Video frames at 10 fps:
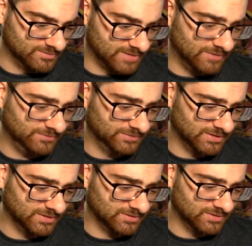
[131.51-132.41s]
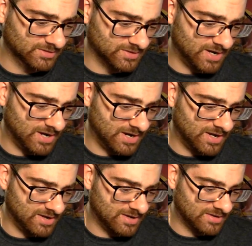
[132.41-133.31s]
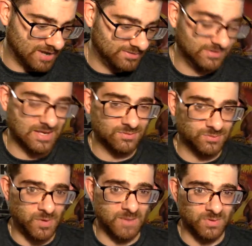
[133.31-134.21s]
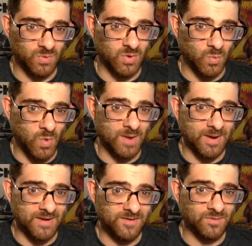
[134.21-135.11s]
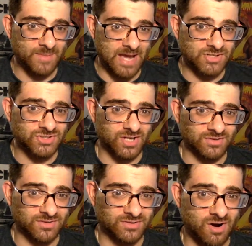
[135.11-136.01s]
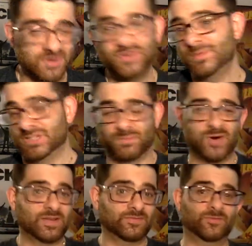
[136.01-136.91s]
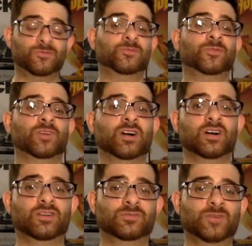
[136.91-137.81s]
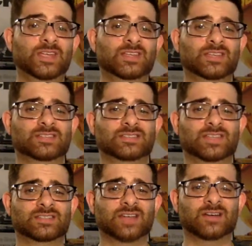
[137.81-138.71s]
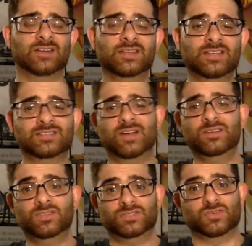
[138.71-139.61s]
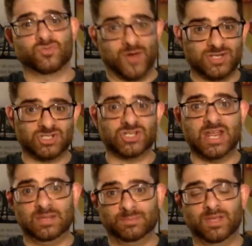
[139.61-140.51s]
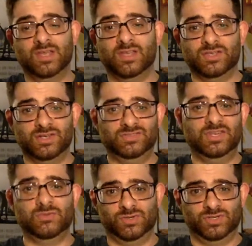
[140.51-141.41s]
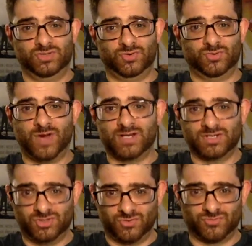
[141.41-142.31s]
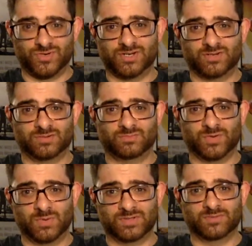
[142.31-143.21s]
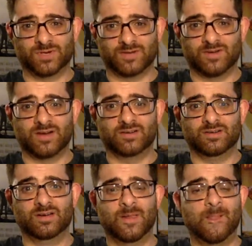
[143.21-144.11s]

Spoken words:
Definitely, I think that would probably be one of my favorite matches on this card. You'd be surprised for Frankie Kazarian. Kazarian looks in great shape. You can see he really turned around his career when he went to Ring of Honor.